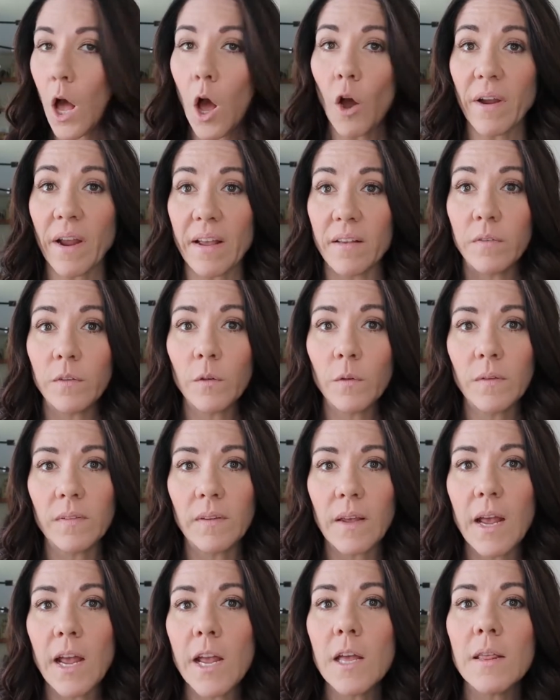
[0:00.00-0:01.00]
Okay, so
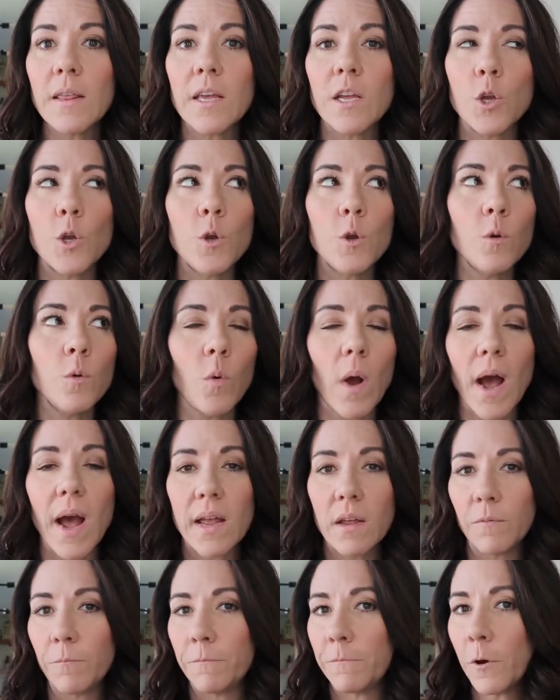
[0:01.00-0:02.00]
say that
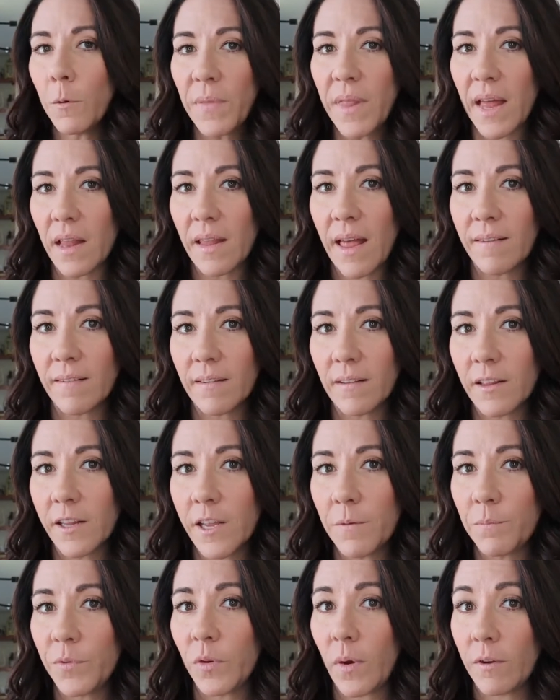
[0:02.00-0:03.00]
I filmed that last
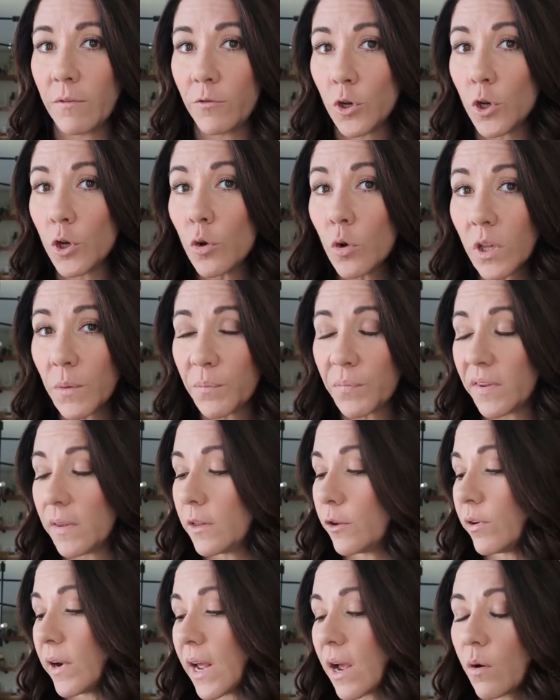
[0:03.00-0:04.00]
clip, so I have 2 clips in
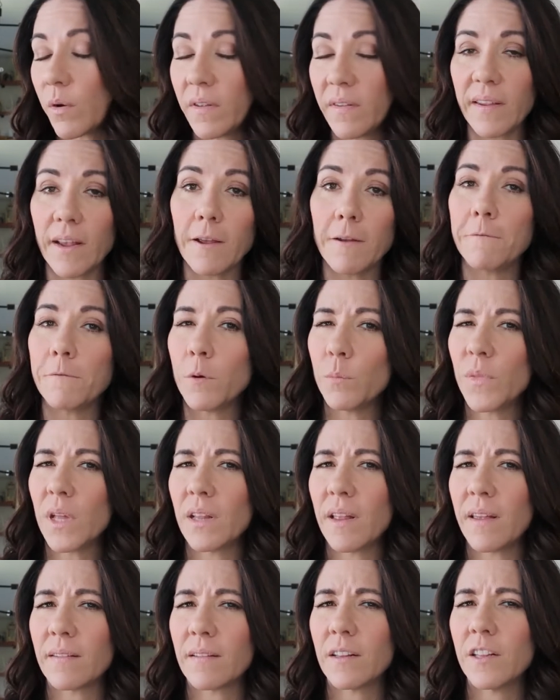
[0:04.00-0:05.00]
there now, and say I filmed that
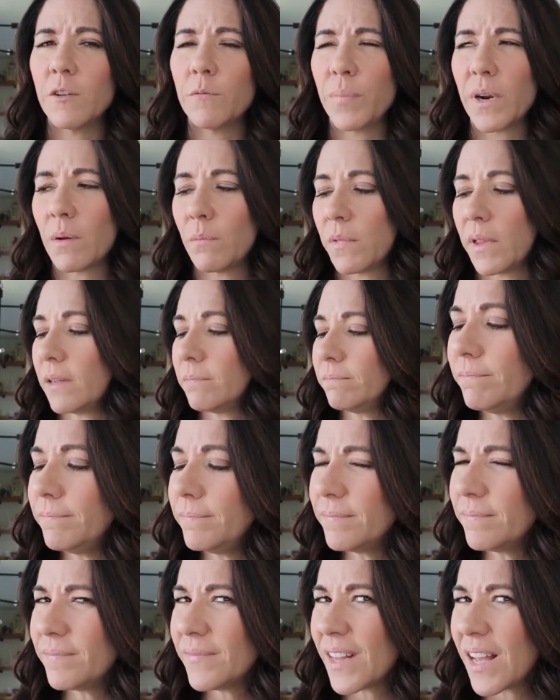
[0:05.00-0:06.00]
last clip, but I'm like,
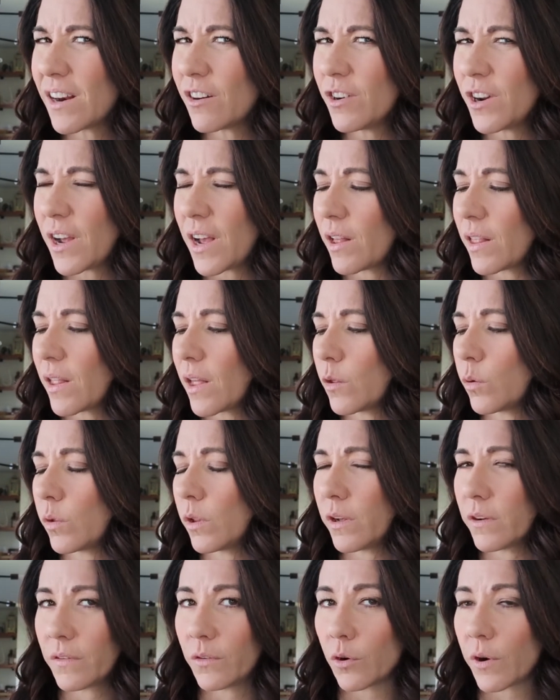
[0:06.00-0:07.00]
I don't know how that
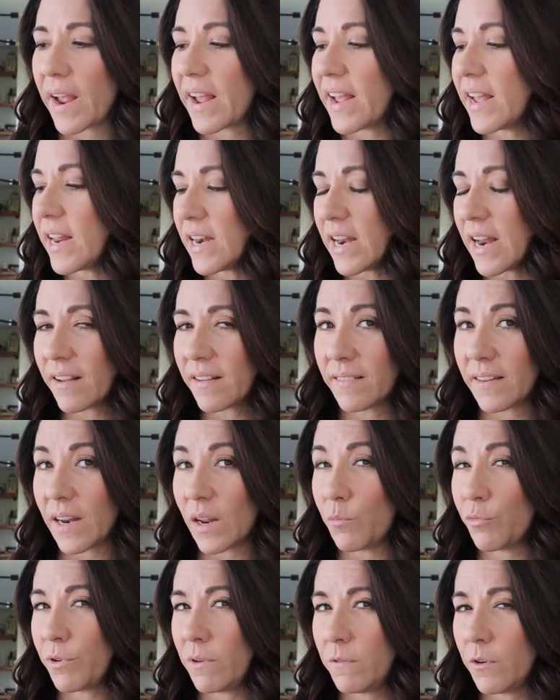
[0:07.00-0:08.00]
looks, or I hit next and I
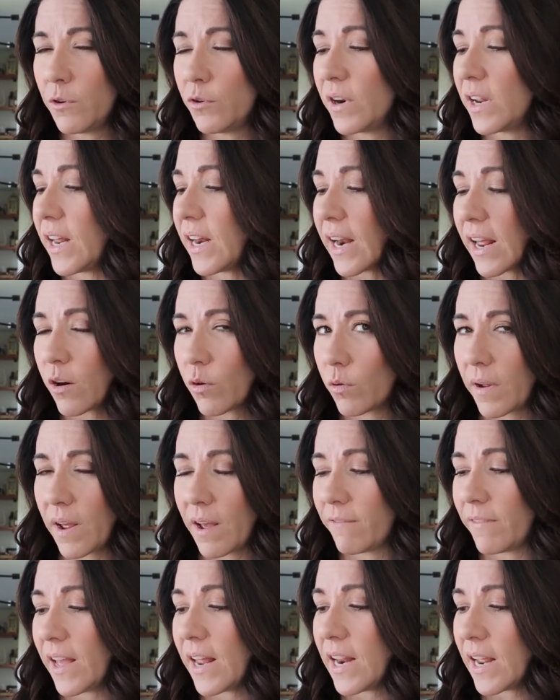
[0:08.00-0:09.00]
previewed it and I don't
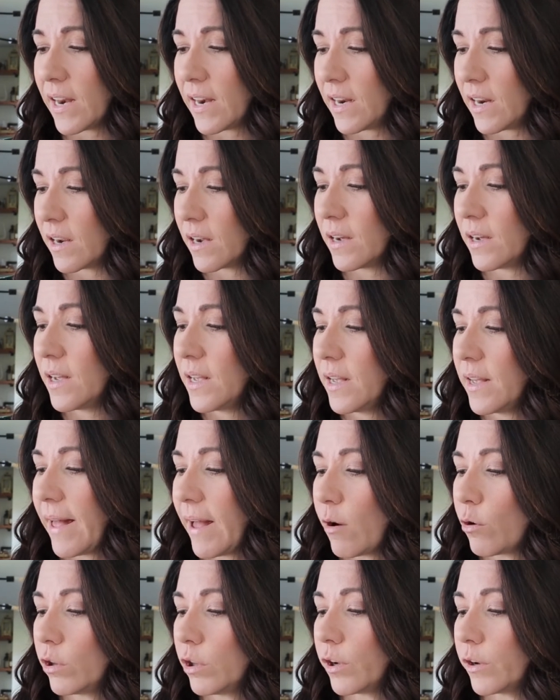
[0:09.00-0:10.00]
have any idea
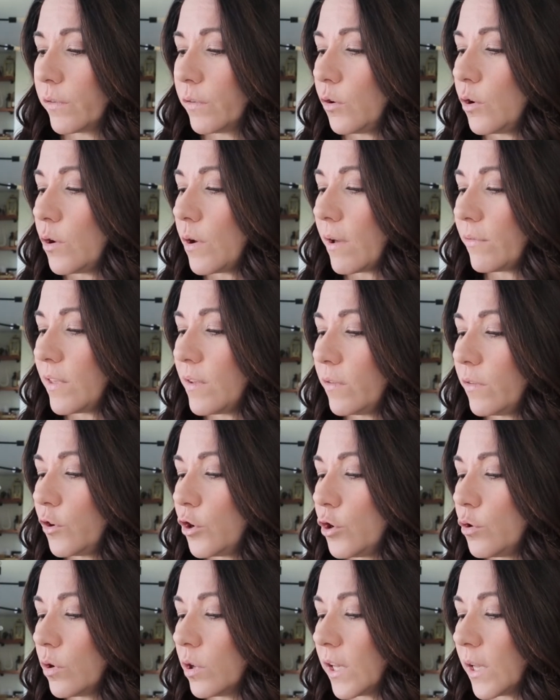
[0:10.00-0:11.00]
how it looks. So you have these
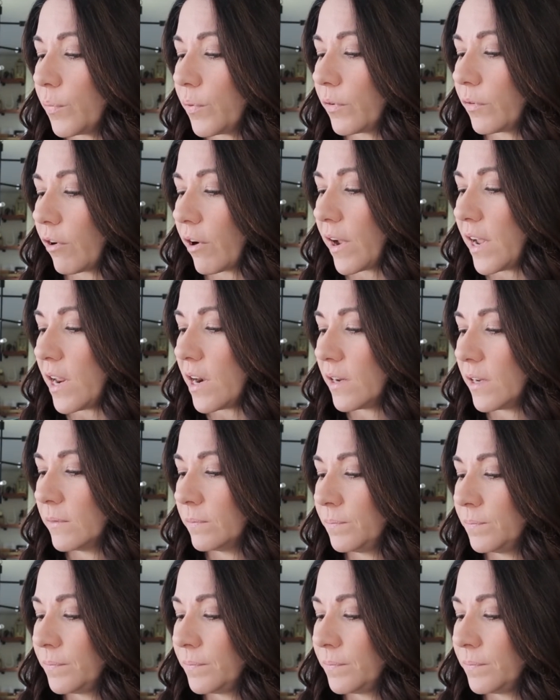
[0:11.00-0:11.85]
2 clips, right?